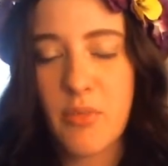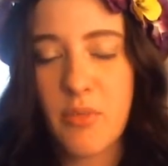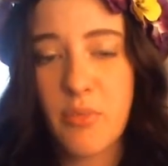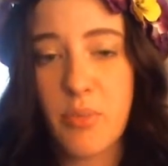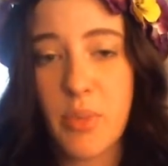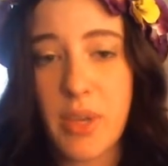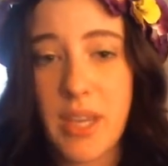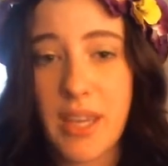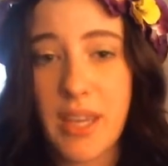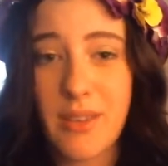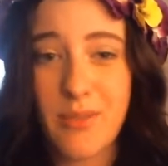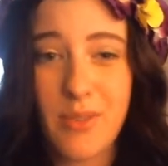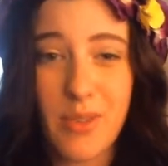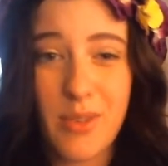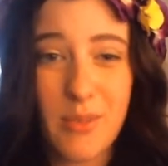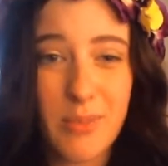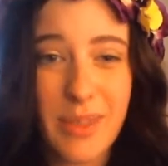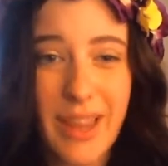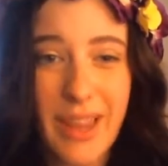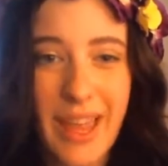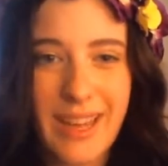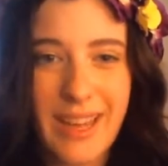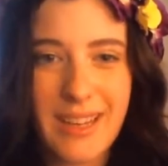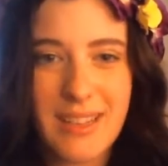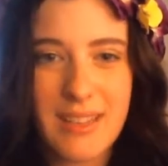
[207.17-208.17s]
being from
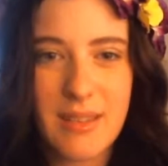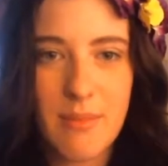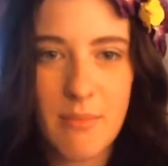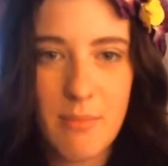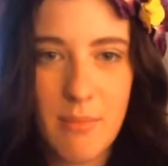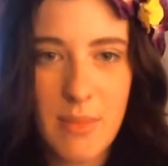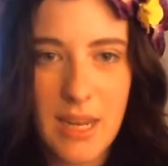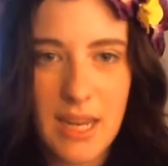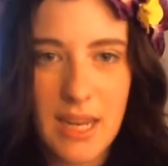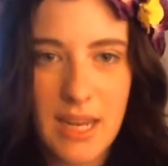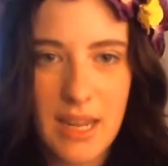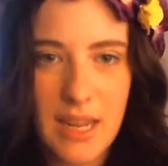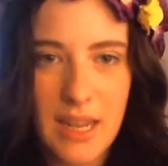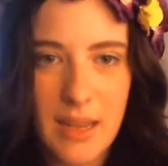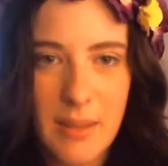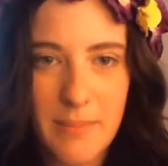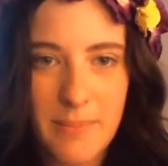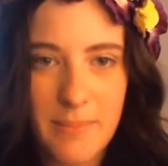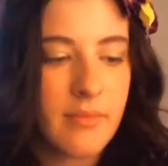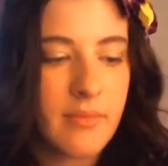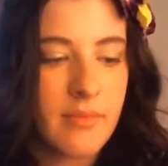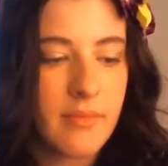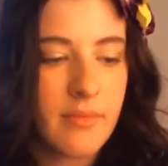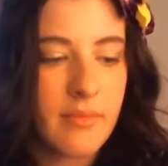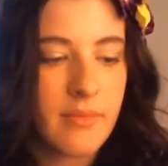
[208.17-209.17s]
light to medium.
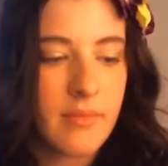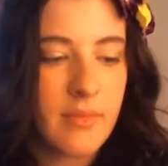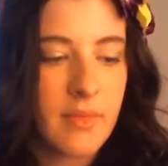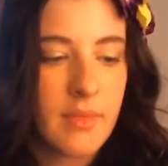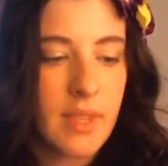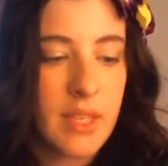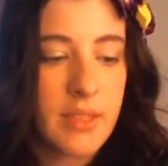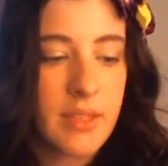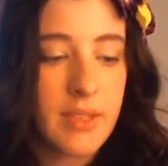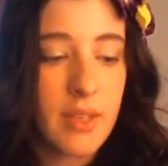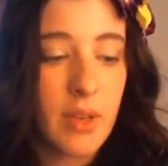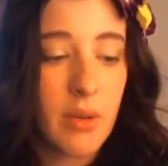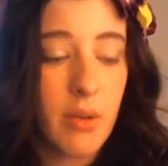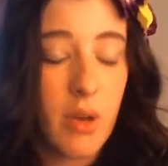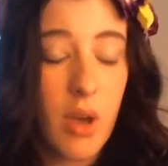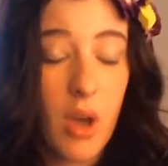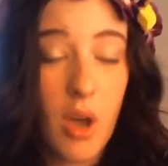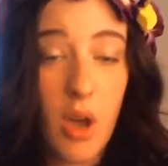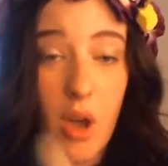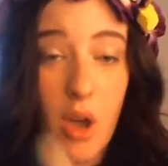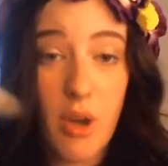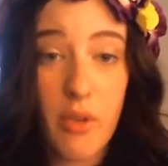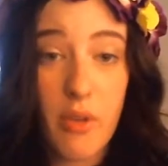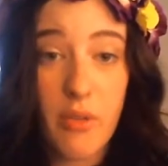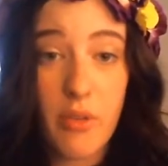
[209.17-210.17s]
So
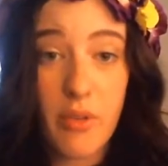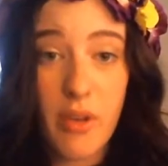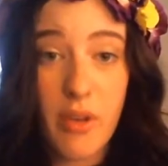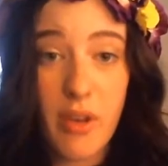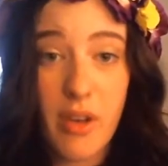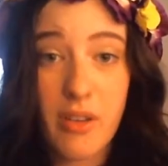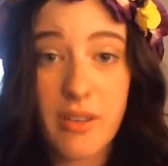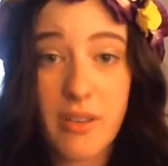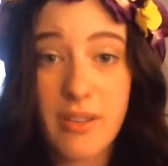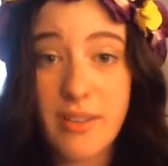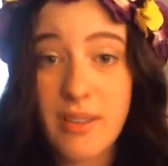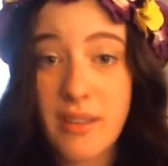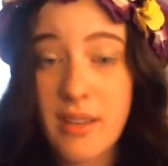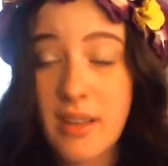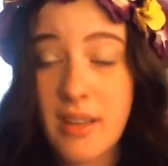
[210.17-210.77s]
overall,